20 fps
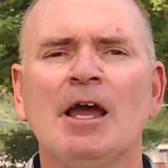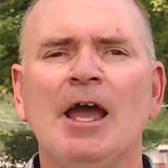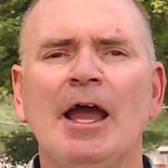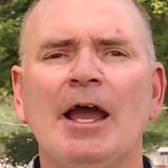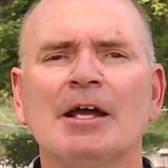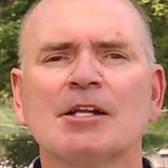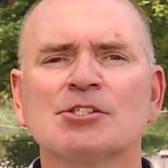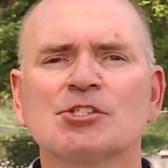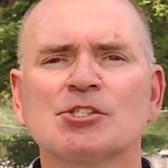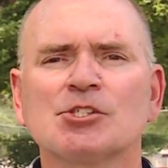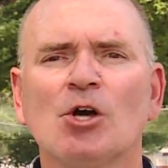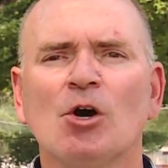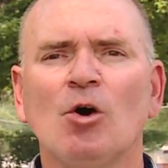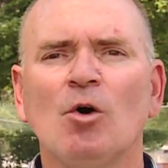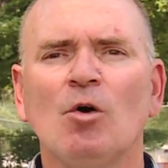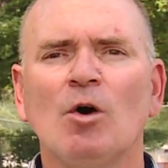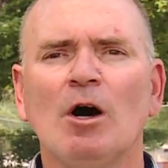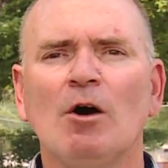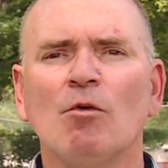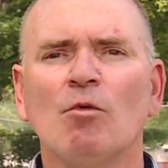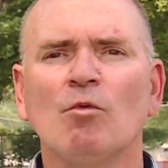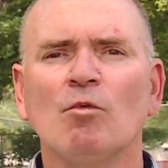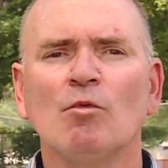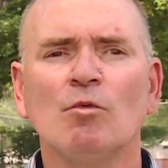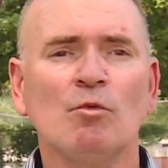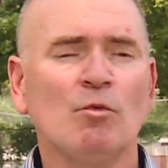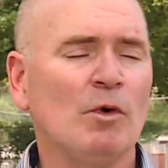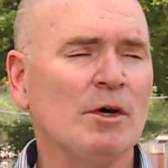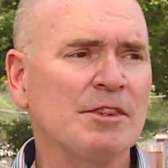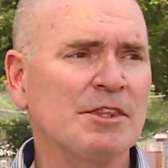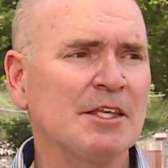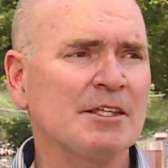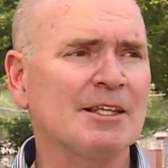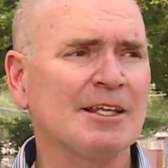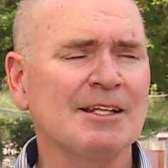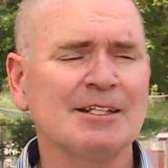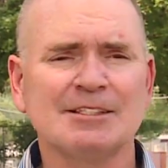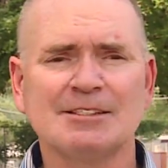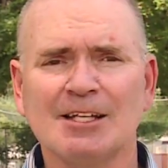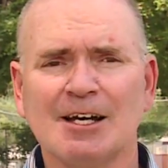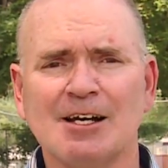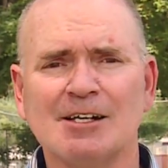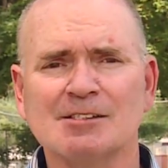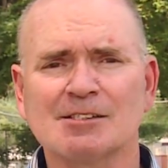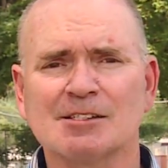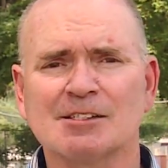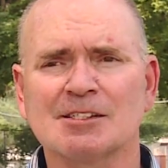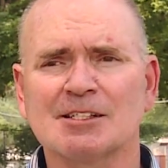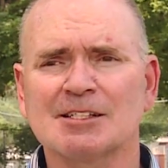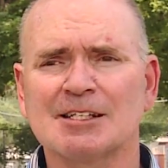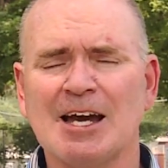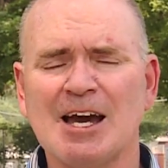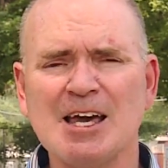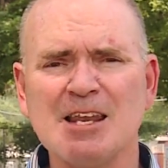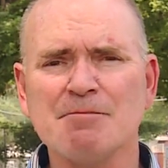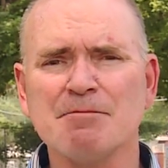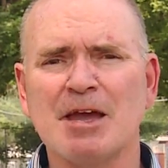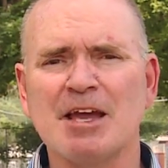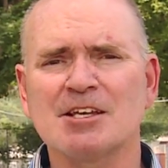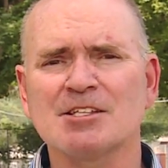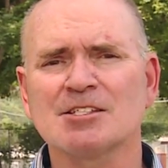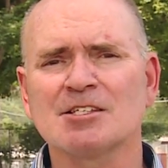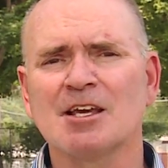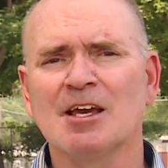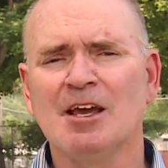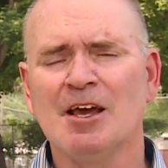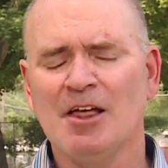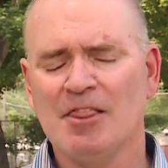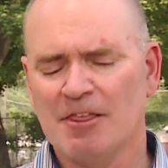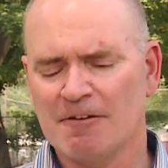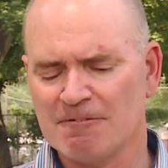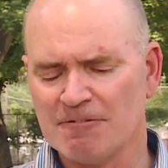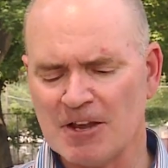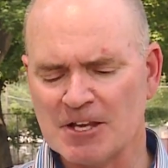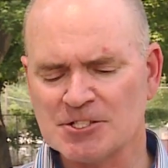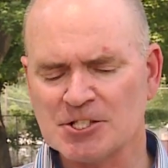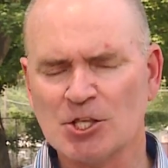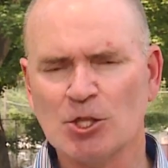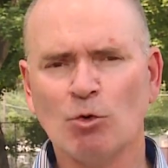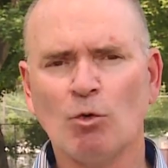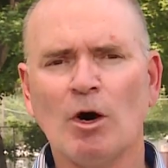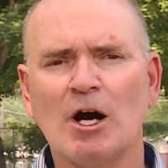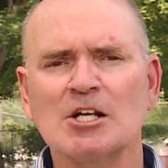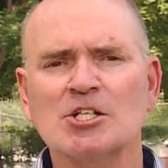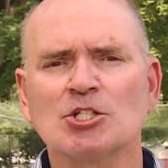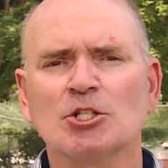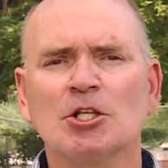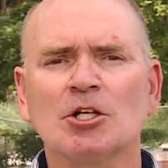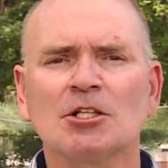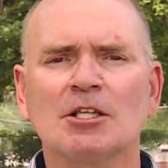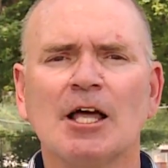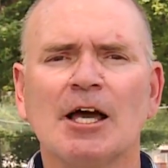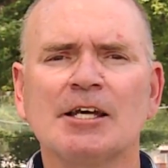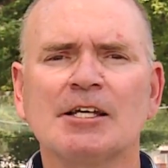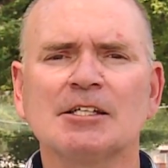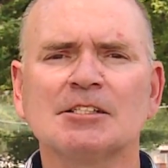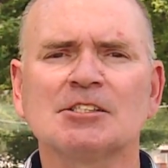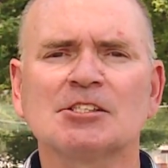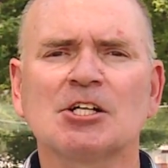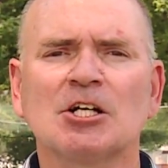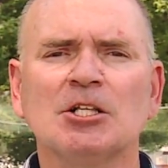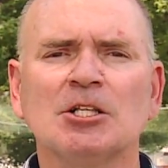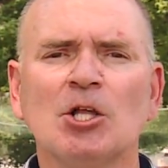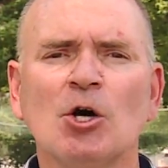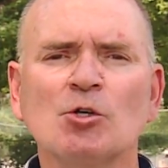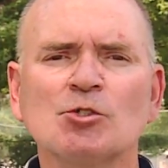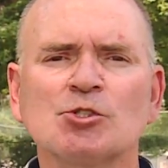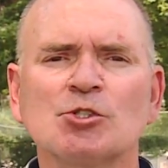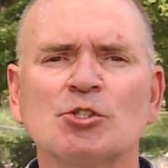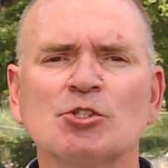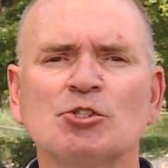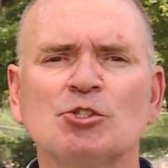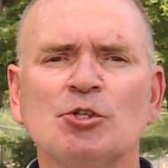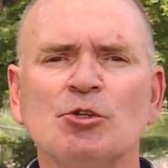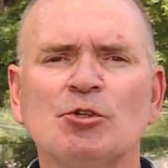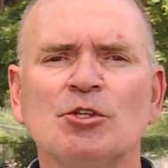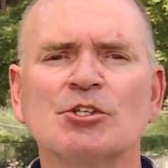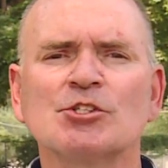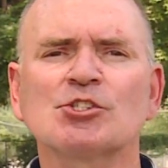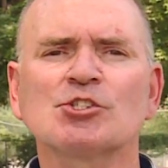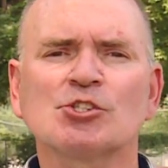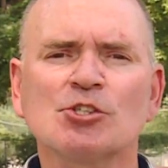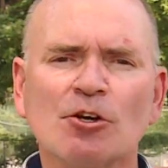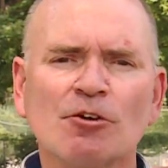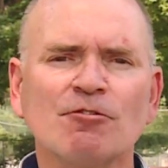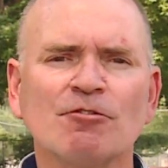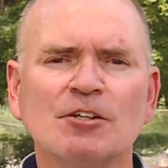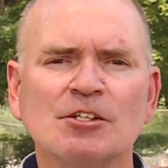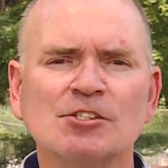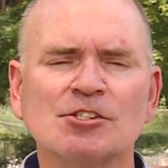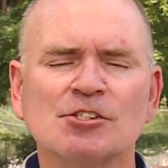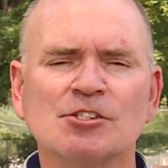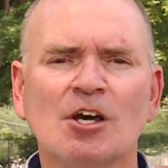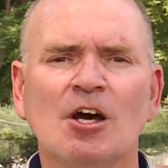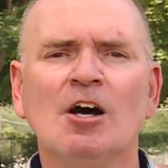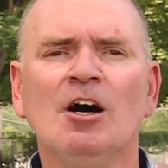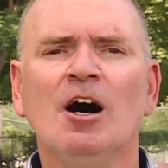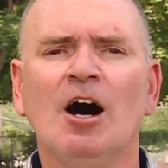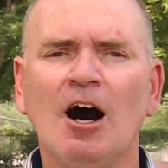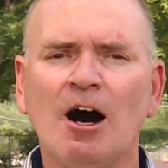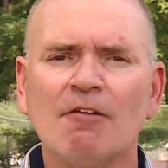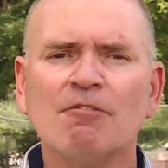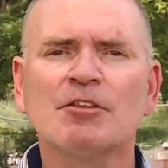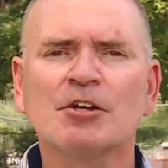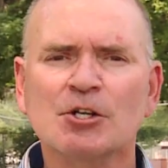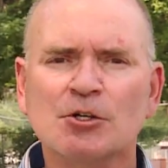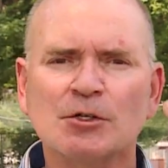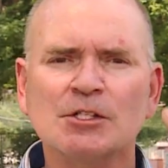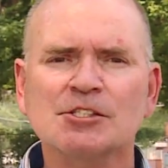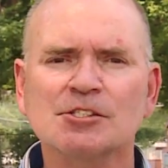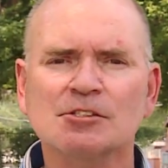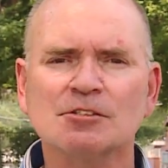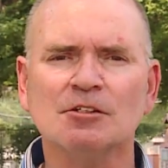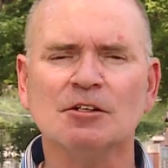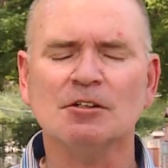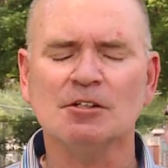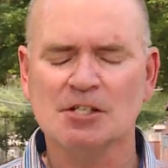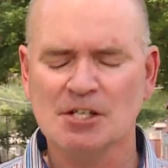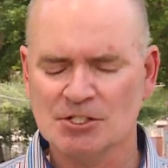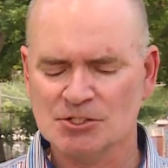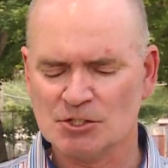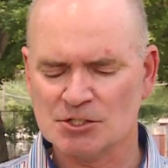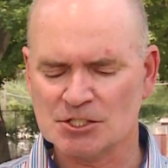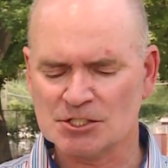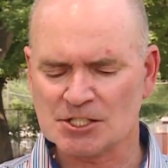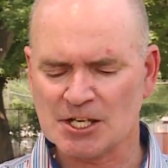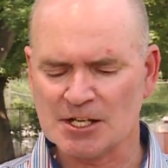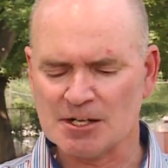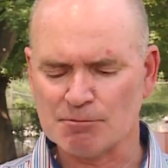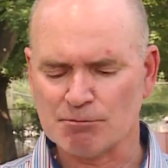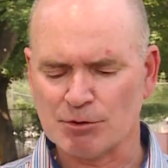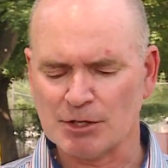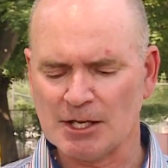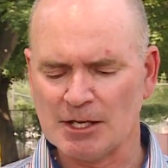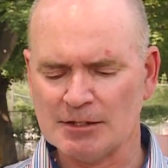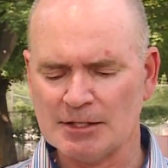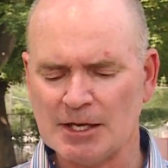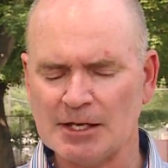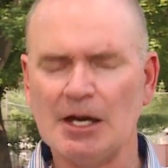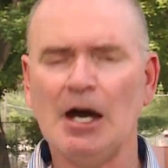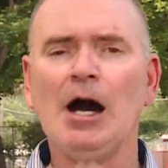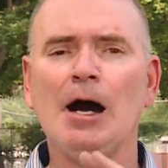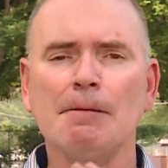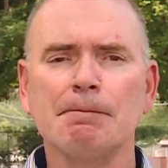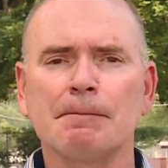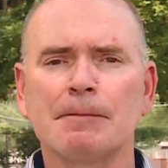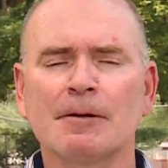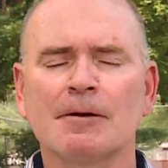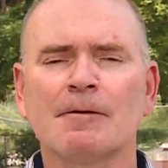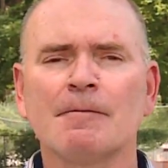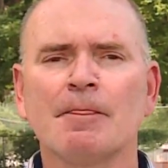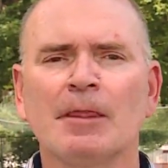And so one thing that it does is it kind of makes the face of the watch look like it's closer to the surface of the crystal. So just kind of bringing that up.